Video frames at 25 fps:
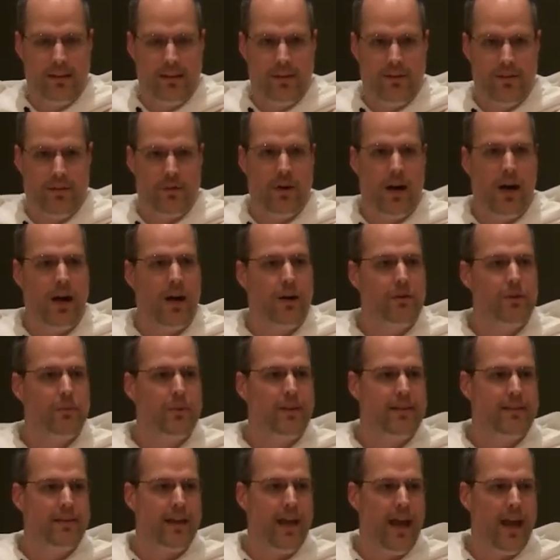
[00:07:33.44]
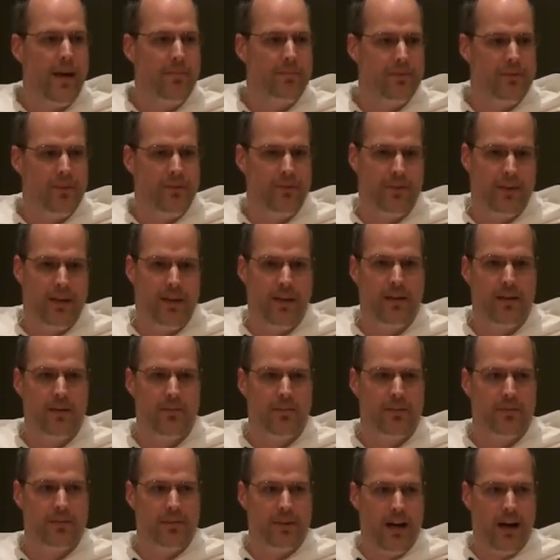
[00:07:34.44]
And so how do we tap this
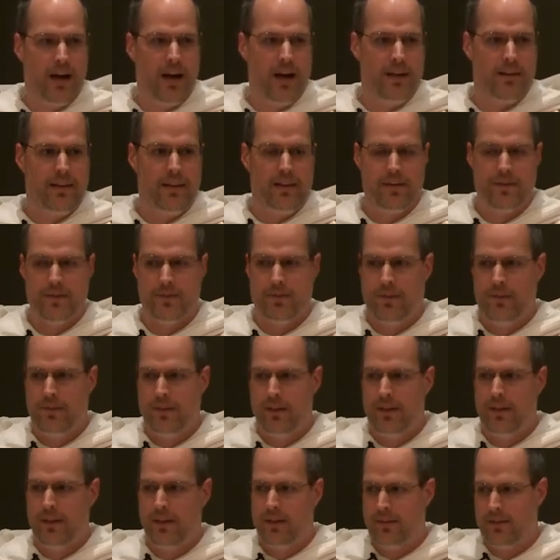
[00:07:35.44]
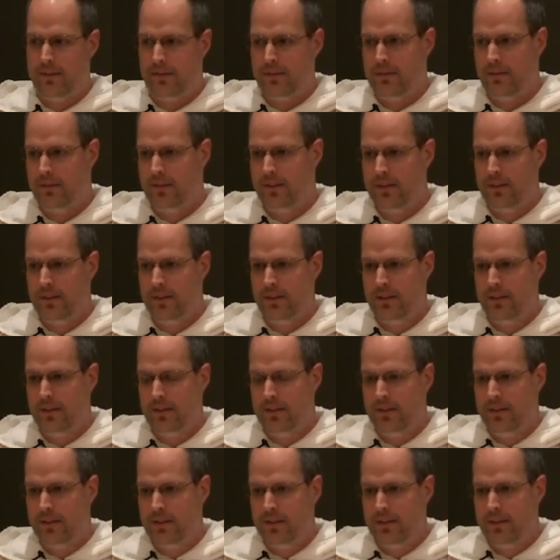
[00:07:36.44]
kingdom of God that is within us?
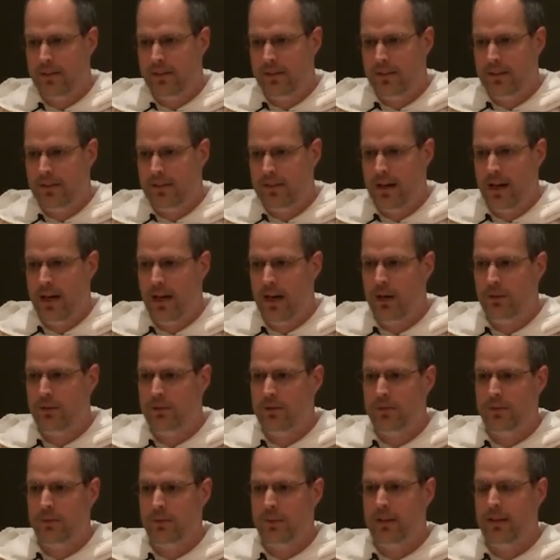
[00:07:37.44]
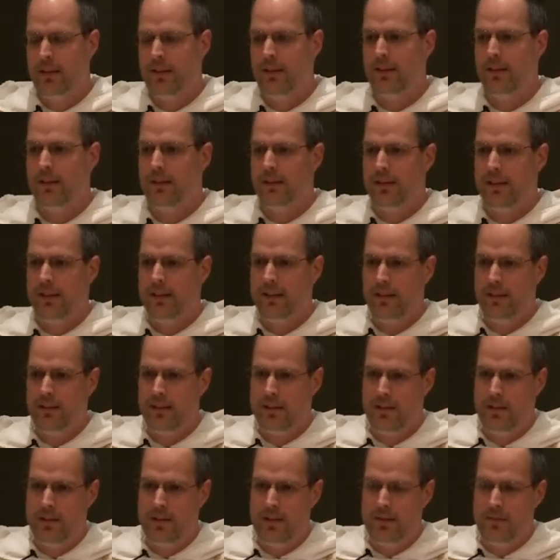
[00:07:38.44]
And how do we
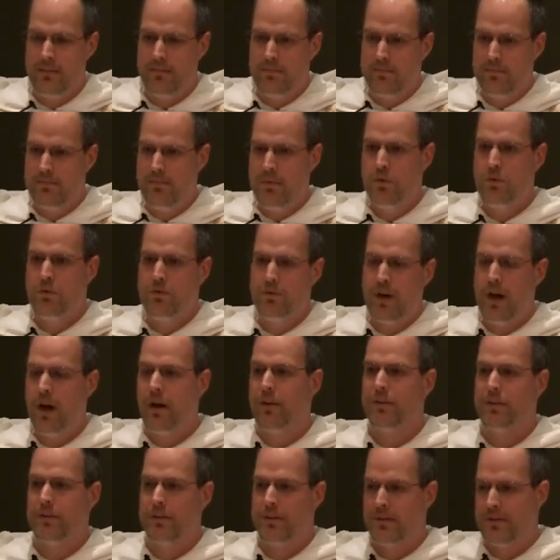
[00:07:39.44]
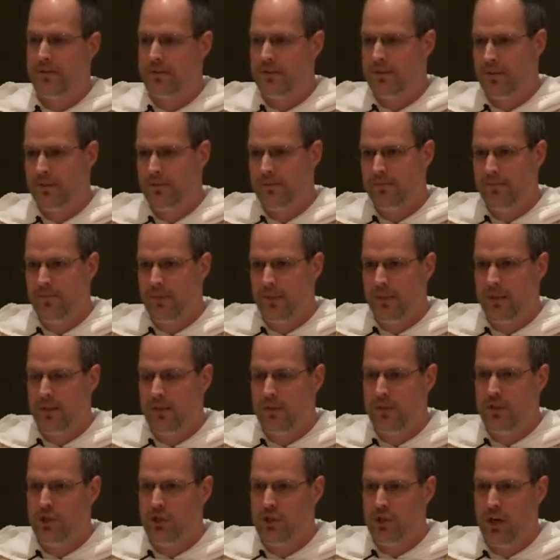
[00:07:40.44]
move others
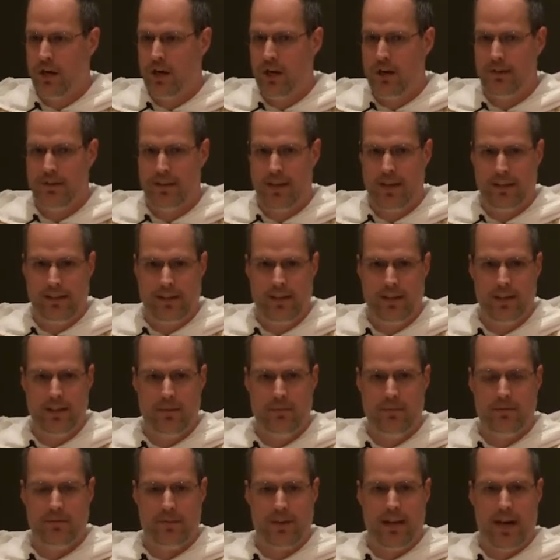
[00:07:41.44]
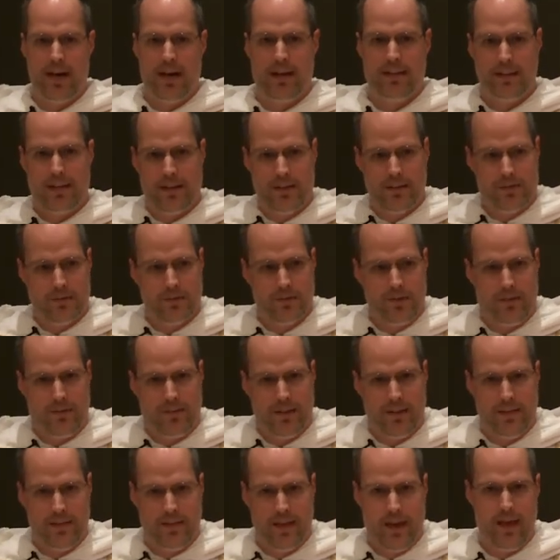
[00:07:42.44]
to share that kingdom of God that is
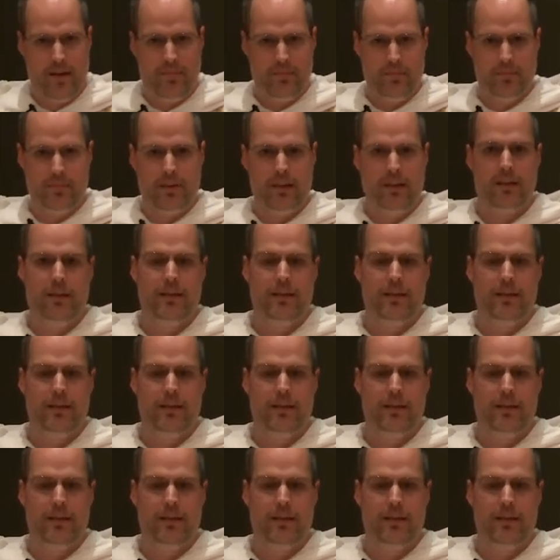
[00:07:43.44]
within them?